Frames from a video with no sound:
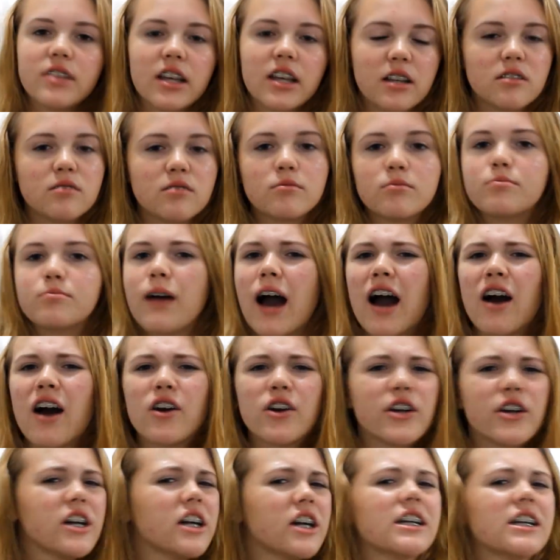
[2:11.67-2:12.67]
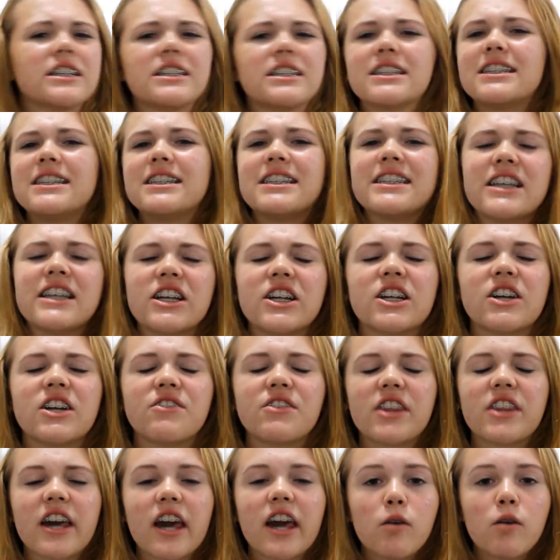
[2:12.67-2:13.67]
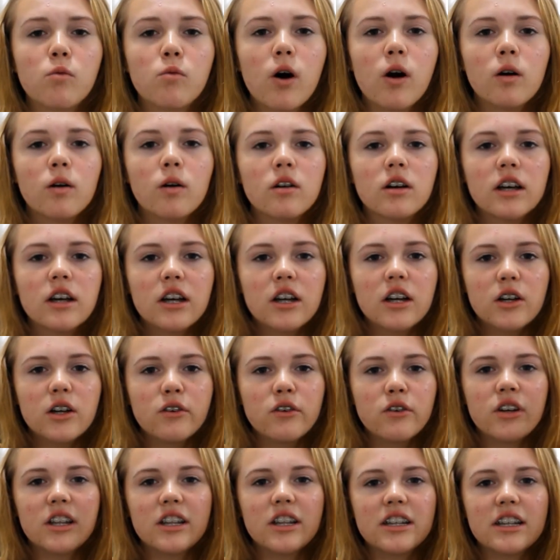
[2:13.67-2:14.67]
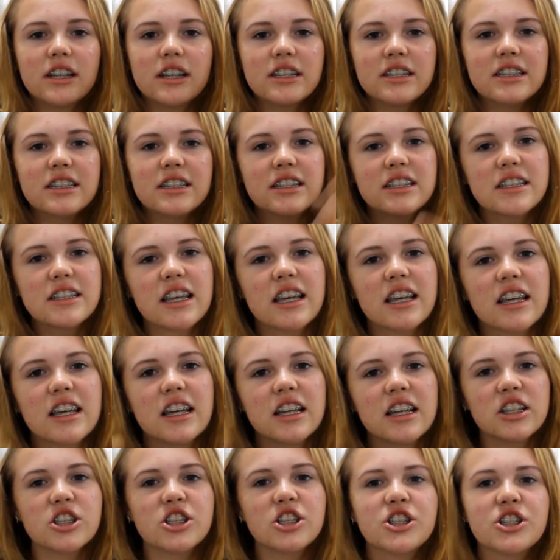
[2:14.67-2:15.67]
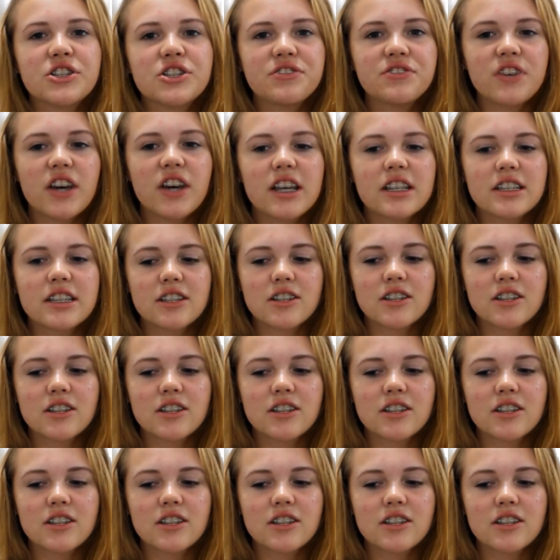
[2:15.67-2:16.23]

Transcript: and powder and concealer and everything, it won't really sink into your face.